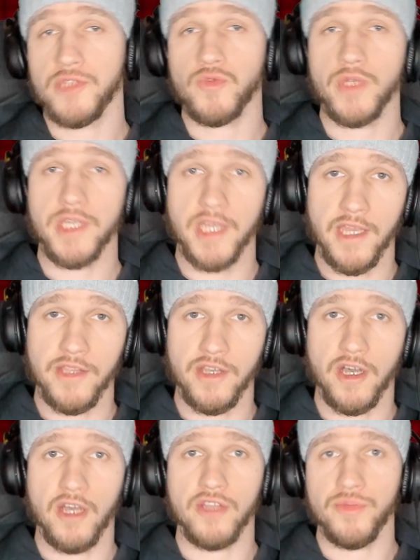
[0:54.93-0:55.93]
weekend
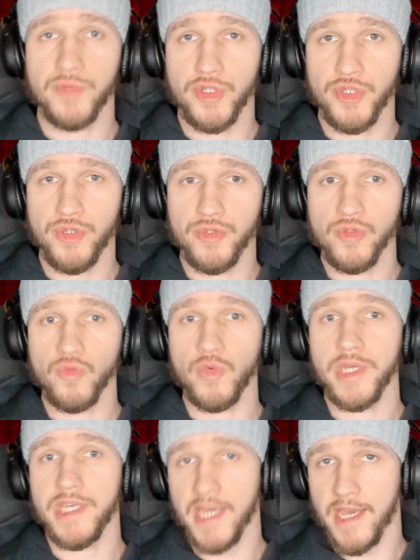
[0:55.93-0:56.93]
on the menu
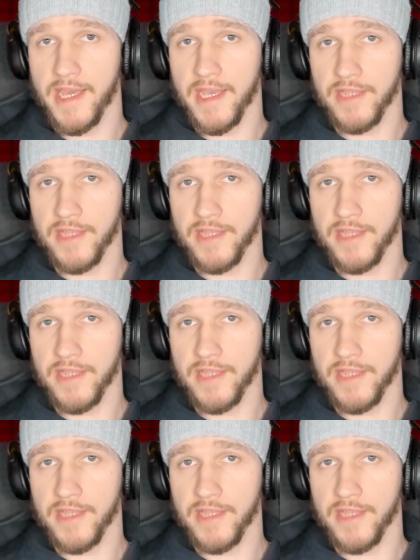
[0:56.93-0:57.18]
we had